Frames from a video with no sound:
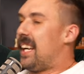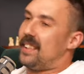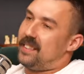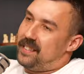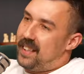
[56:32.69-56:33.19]
I
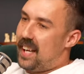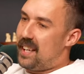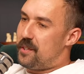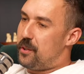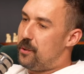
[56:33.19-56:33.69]
had. I
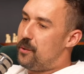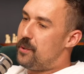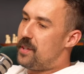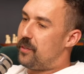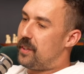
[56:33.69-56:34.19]
had
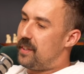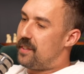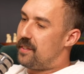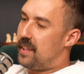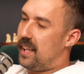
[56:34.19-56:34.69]
two
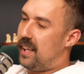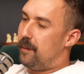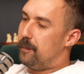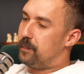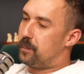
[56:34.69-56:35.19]
different
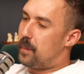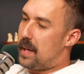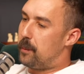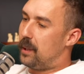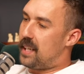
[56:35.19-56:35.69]
um,
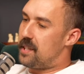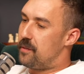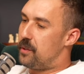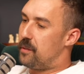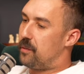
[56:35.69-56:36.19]
people I
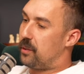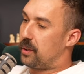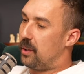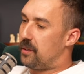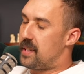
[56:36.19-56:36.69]
interviewed for a
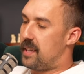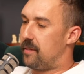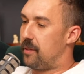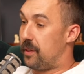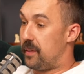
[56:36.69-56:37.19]

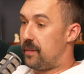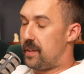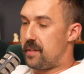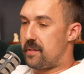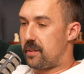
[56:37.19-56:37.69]
content for,
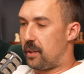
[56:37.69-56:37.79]
for this